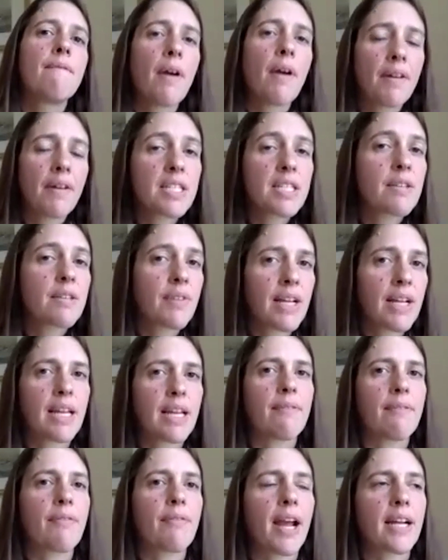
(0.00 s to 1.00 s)
very
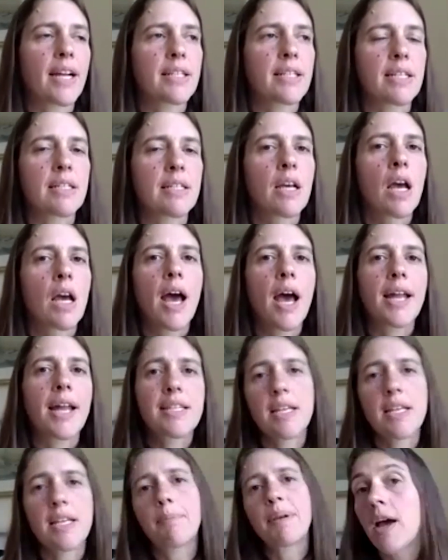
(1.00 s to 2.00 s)
severely affected and
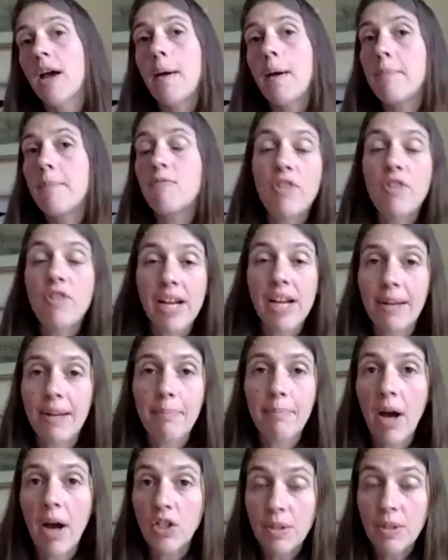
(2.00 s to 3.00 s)
some people have
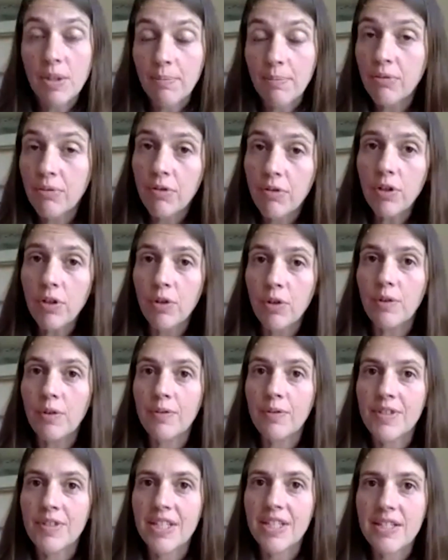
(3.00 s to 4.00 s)
really much
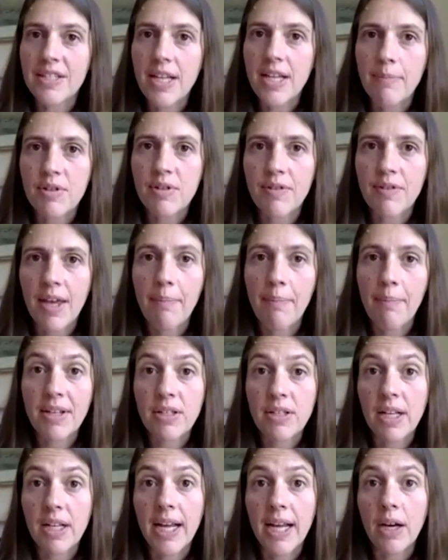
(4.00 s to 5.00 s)
improved in terms of their
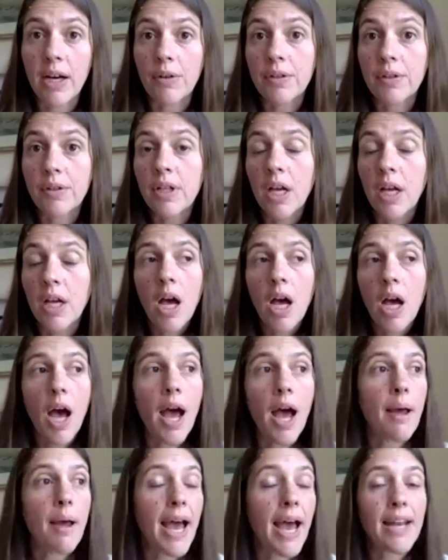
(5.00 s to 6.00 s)
mental health.
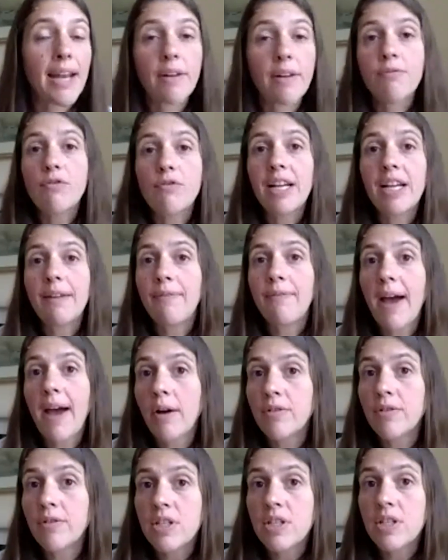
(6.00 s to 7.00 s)
And have really
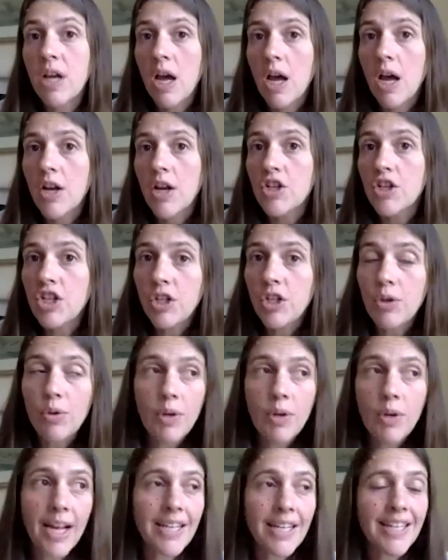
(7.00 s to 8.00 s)
found new
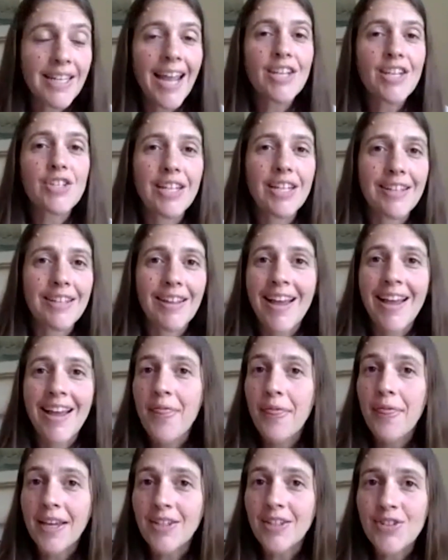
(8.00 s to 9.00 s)
engaging
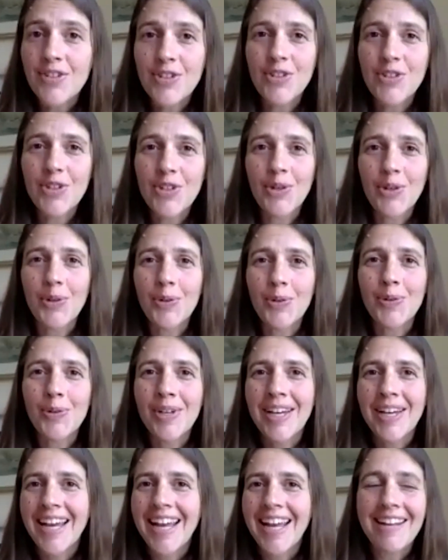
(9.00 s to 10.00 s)
things to do
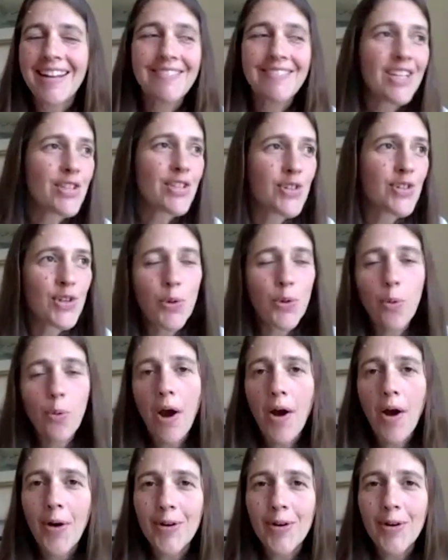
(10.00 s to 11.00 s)
in this new
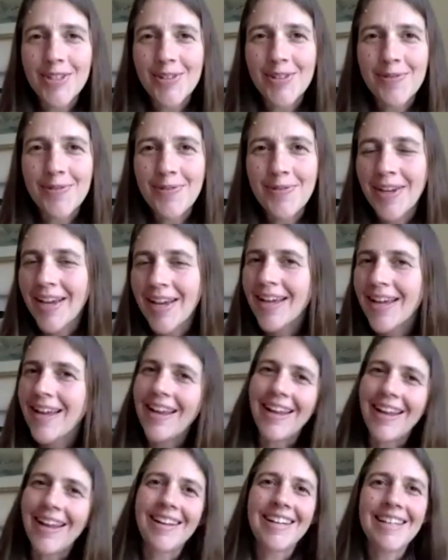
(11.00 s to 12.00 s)
world of
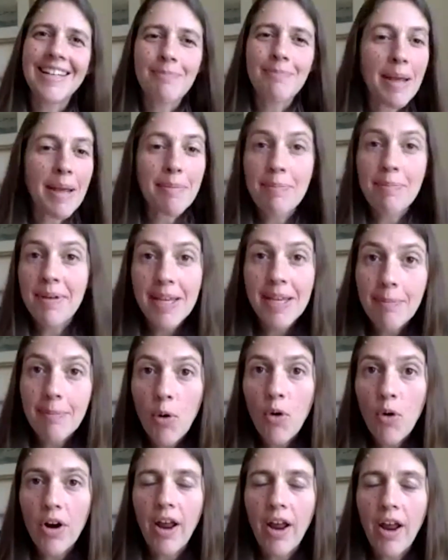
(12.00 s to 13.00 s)
maybe being
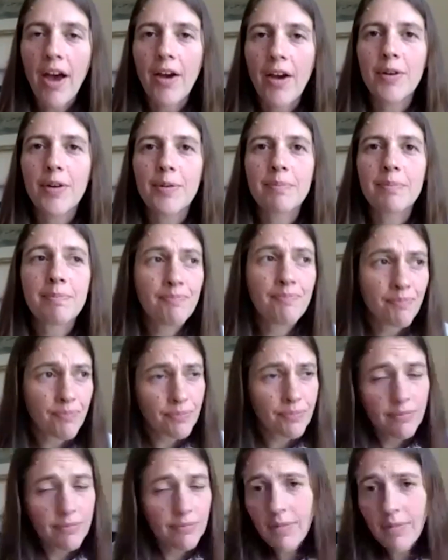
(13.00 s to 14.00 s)
more at home,
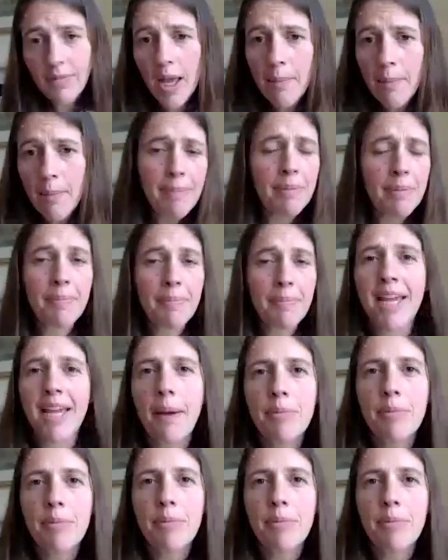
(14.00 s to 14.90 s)
maybe being able to